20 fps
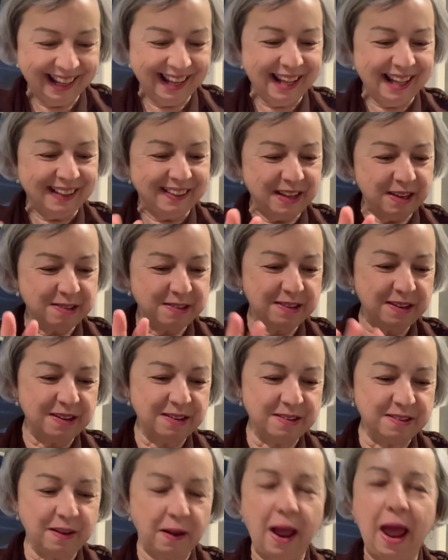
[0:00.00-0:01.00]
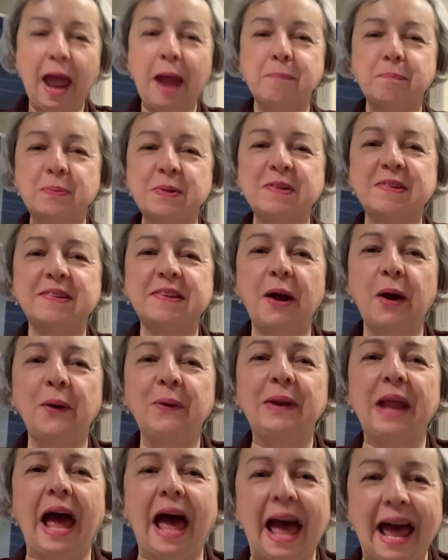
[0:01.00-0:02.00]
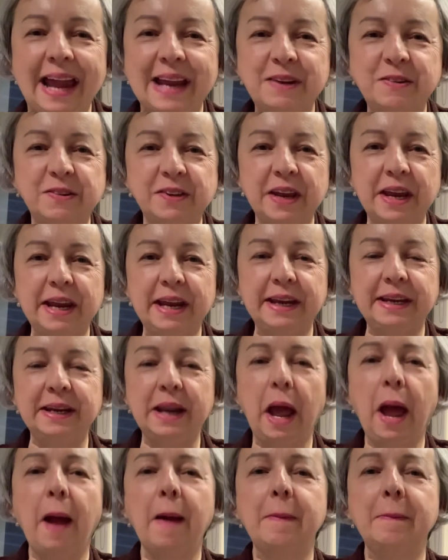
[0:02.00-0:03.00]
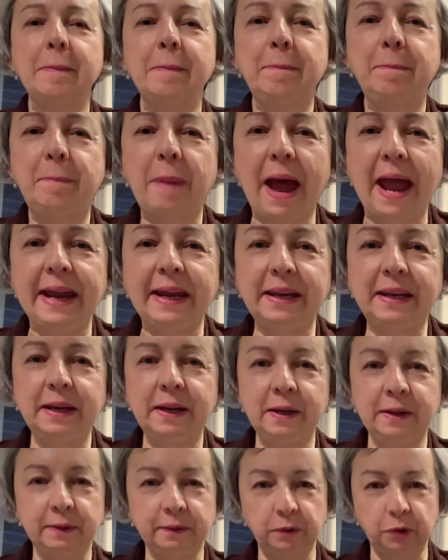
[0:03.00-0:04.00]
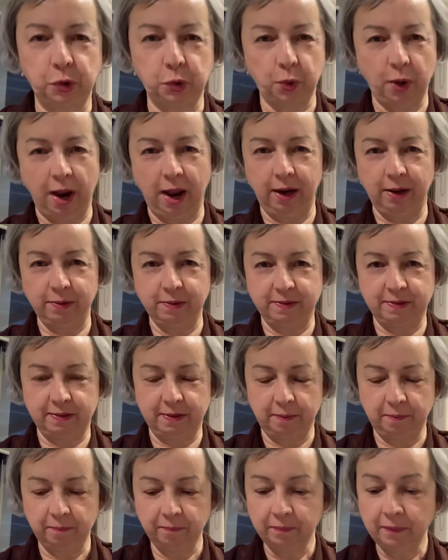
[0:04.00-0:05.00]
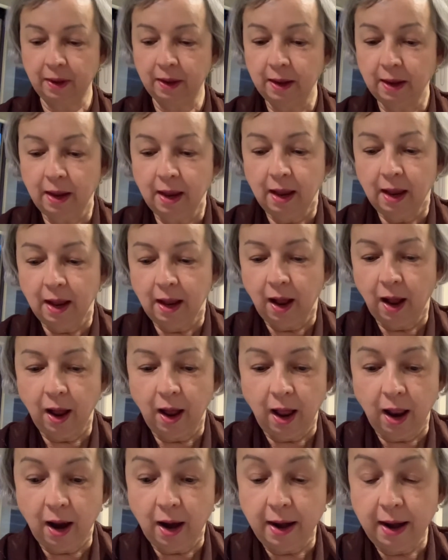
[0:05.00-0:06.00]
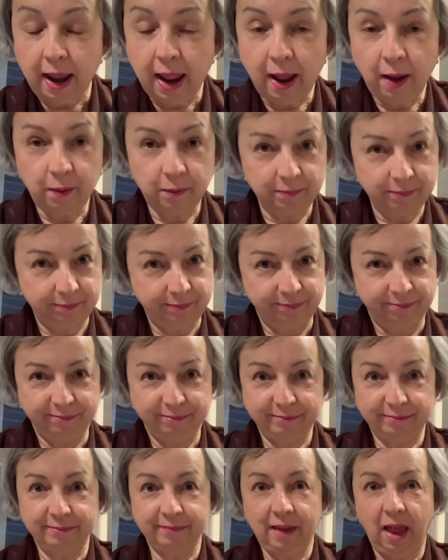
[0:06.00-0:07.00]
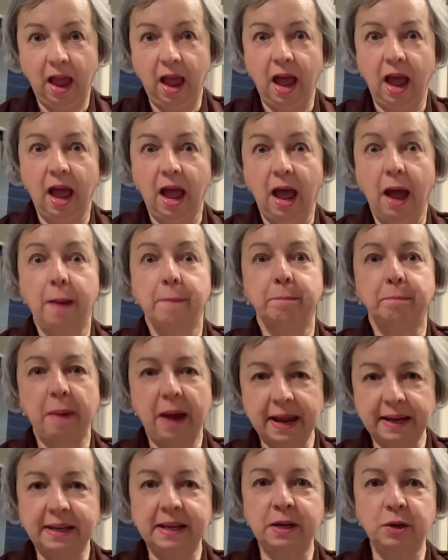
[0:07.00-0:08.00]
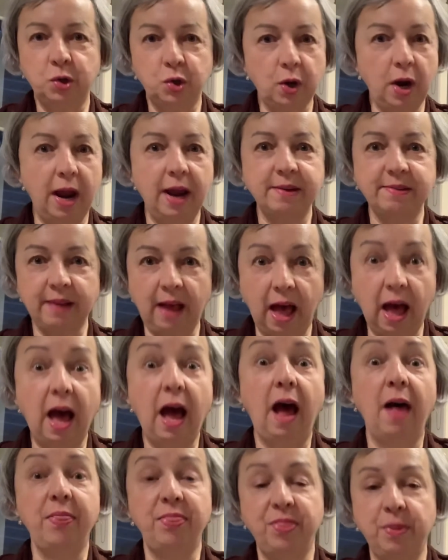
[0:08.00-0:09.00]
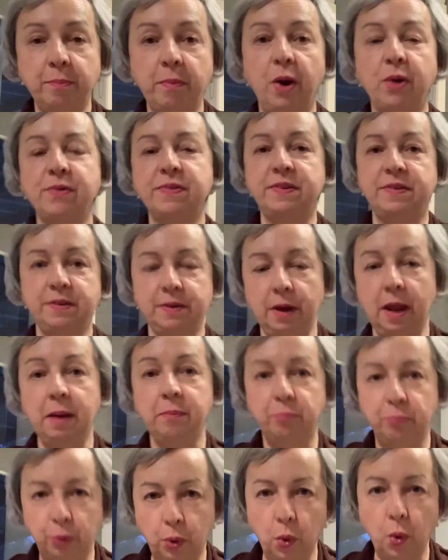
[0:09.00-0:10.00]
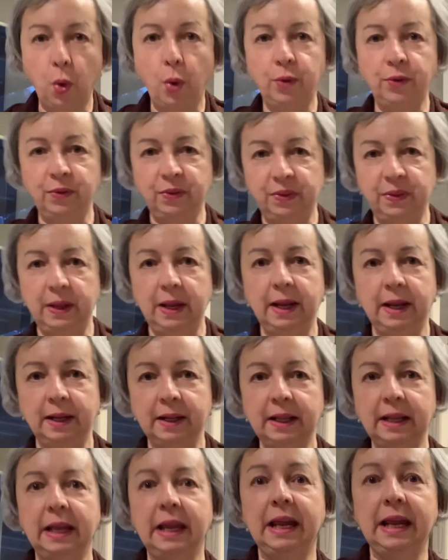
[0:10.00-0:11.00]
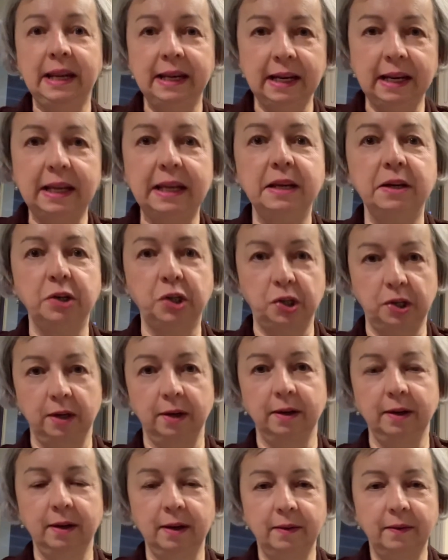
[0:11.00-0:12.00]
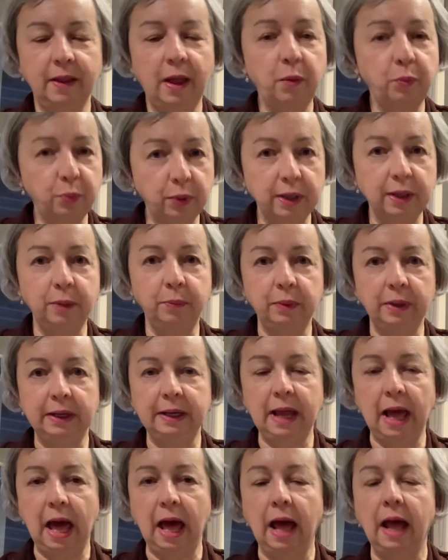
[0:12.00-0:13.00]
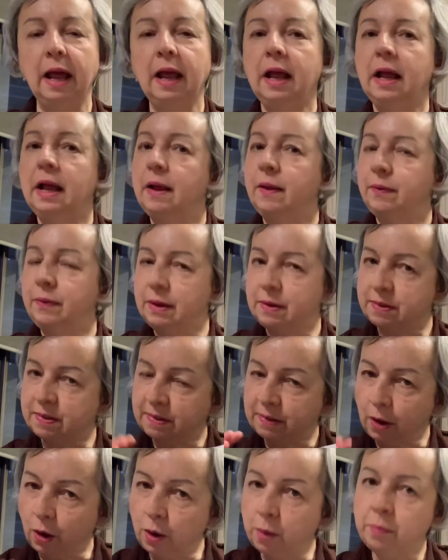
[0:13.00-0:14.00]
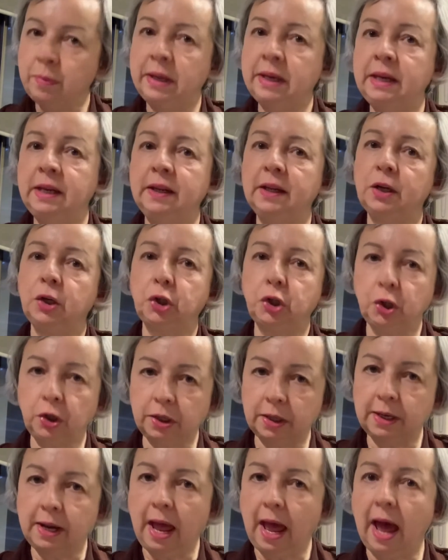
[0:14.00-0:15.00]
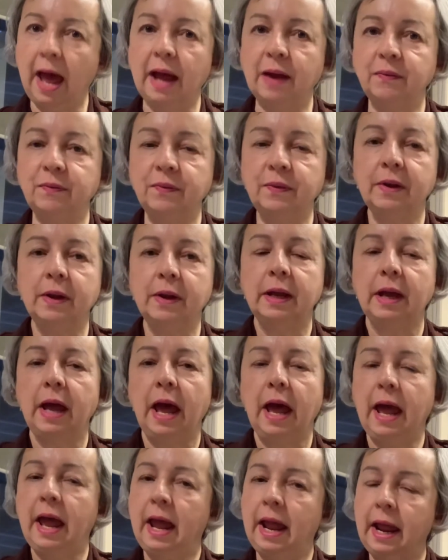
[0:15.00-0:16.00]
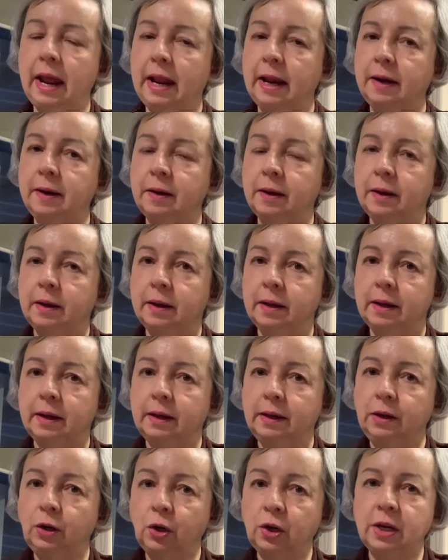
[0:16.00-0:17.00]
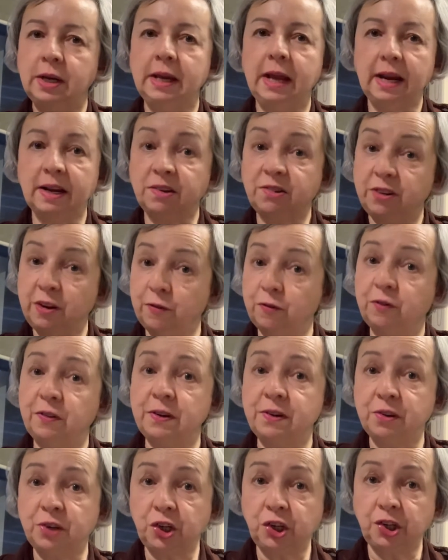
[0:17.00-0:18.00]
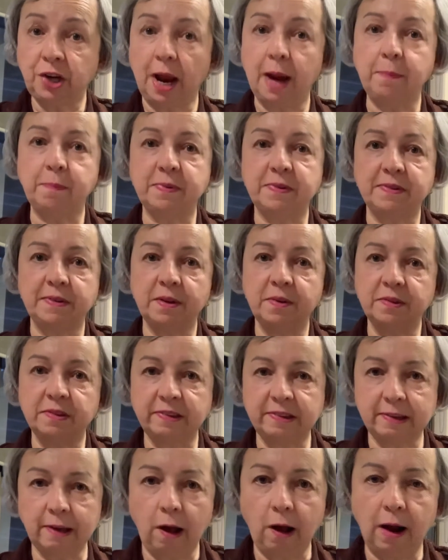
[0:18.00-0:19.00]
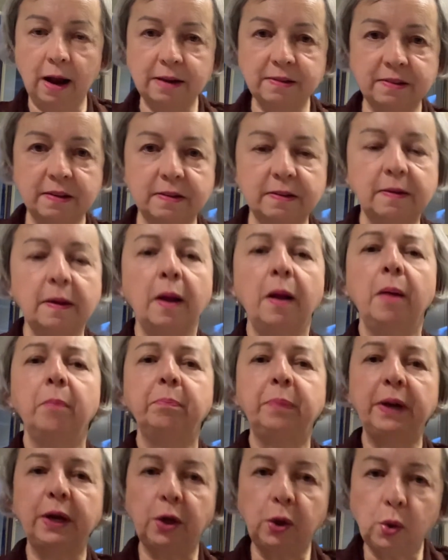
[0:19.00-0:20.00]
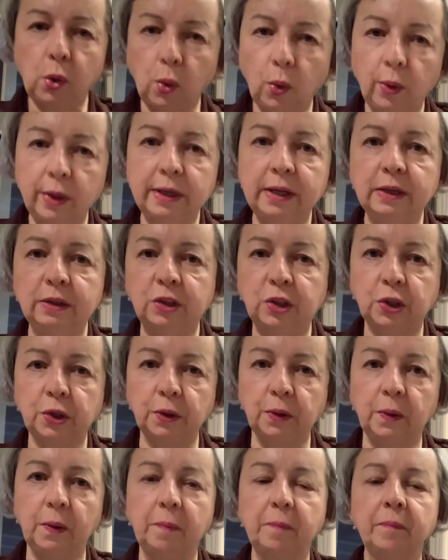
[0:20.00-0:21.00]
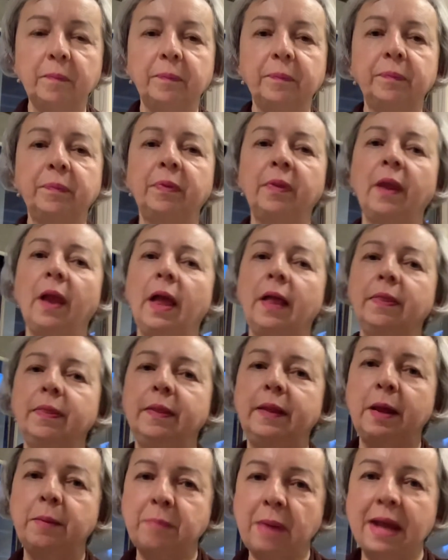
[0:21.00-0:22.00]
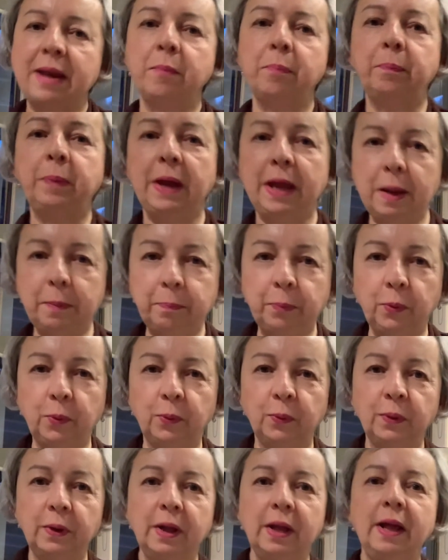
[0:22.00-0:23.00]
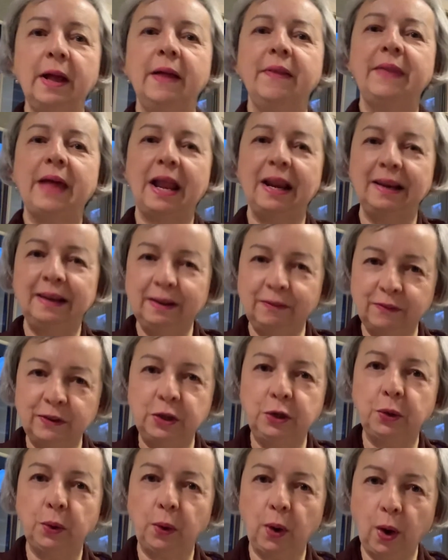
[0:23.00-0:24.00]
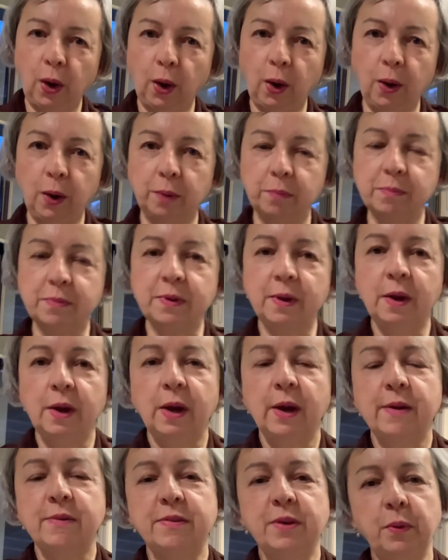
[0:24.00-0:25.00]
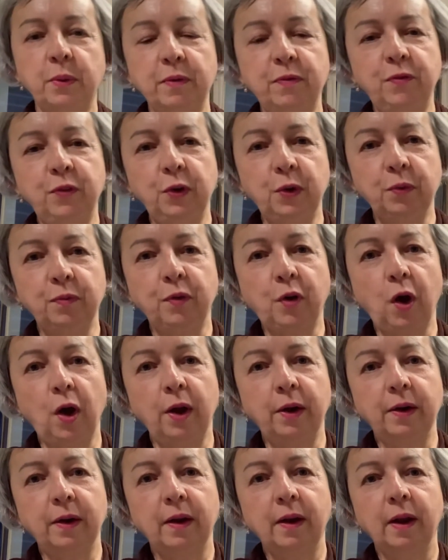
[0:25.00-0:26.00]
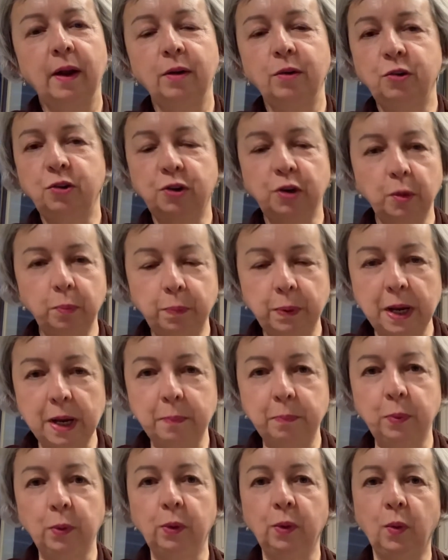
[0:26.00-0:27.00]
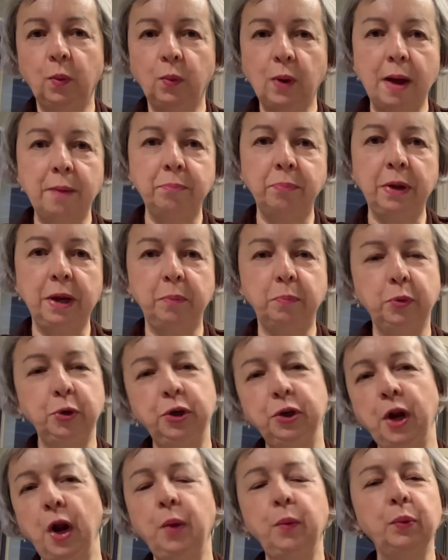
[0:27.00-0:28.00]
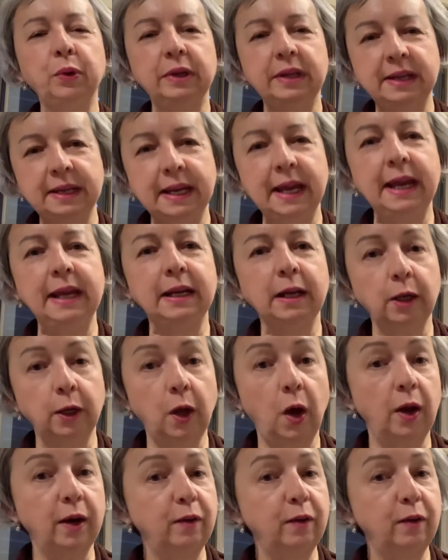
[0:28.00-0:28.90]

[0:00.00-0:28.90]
This is episode 18, baking trays. Now, baking trays are the most important thing in the kitchen. They really, really are. There's so many that you can have, and you can get different shapes and sizes, but according to the amount of people that live in your home. So if you've got 2 people or 1 people, you don't really need a lot.